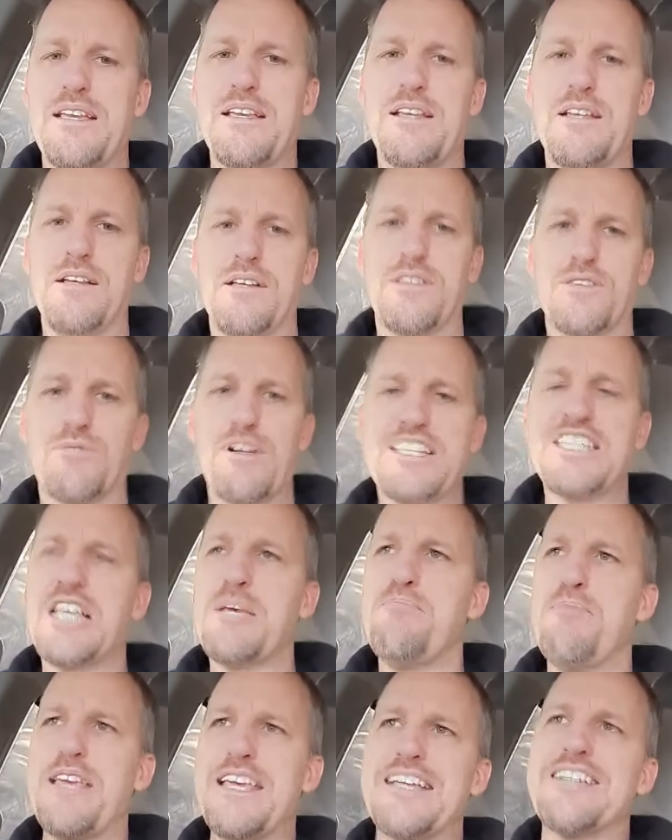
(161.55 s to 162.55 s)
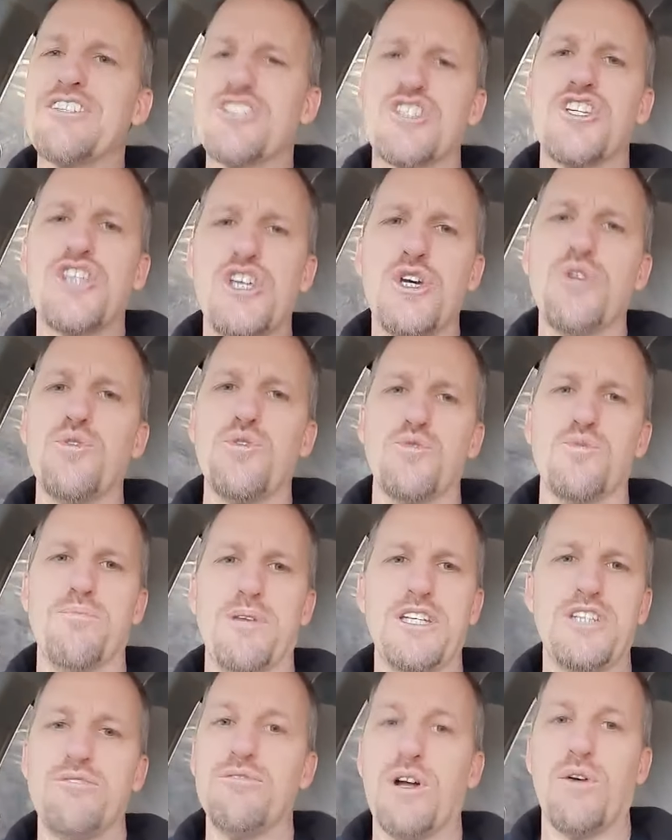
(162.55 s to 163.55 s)
The recipe is you,
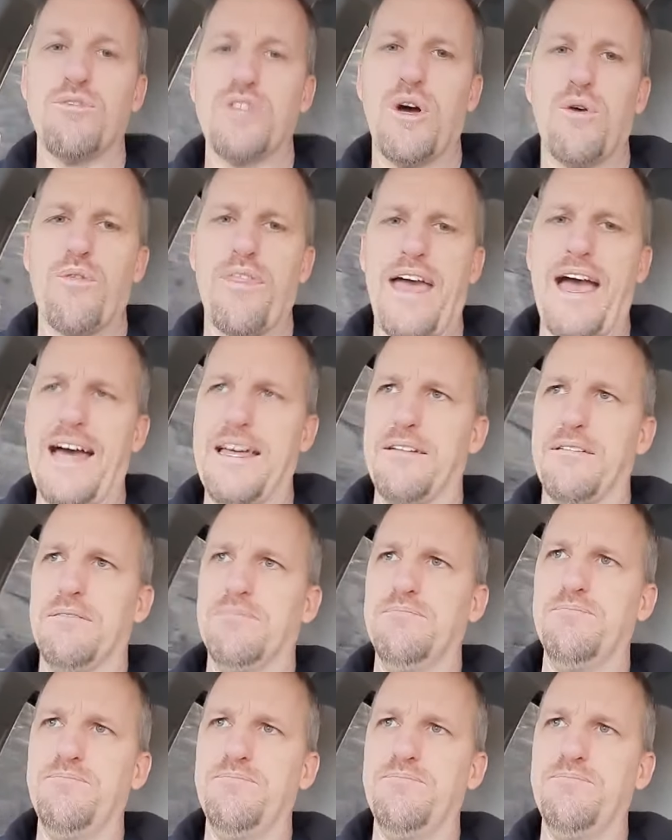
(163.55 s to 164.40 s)
but you don't know that.